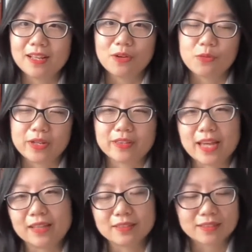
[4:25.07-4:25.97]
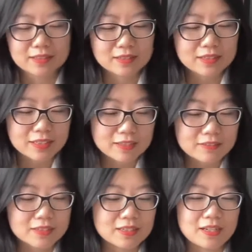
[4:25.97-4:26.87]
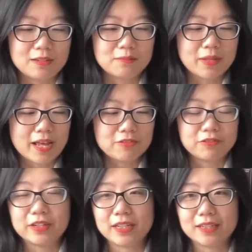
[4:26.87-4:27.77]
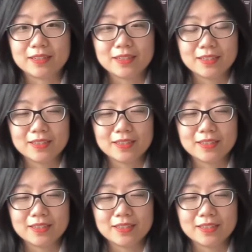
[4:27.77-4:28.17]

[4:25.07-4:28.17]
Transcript: with Anne Cleves, um, Henry